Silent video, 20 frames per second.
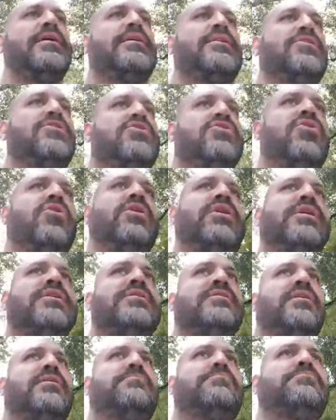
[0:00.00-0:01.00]
New York
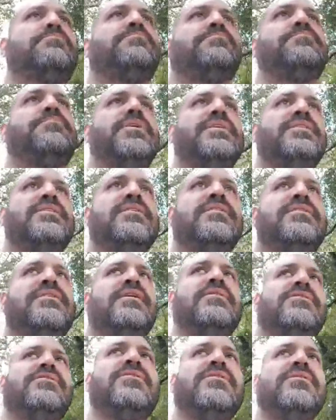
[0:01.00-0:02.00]
is a business
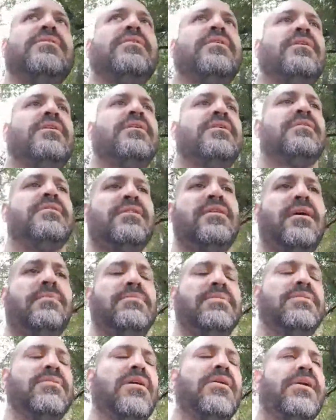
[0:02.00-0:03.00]
center. I
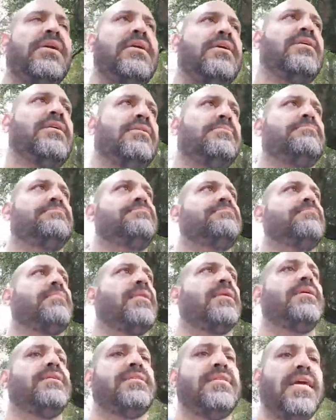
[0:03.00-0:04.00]
mean, sorry,
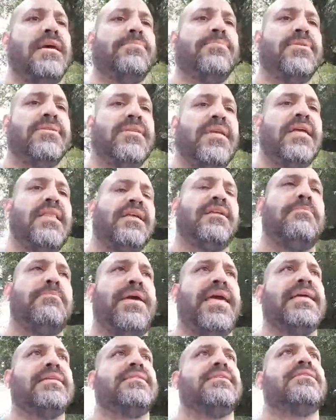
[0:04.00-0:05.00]
Tampa's got a lot of
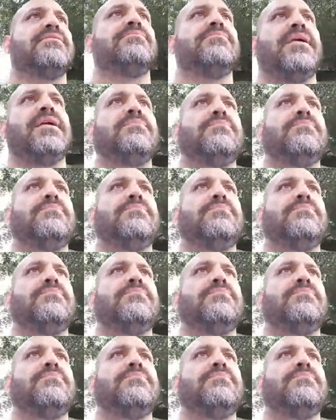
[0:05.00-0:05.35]
banks here, a lot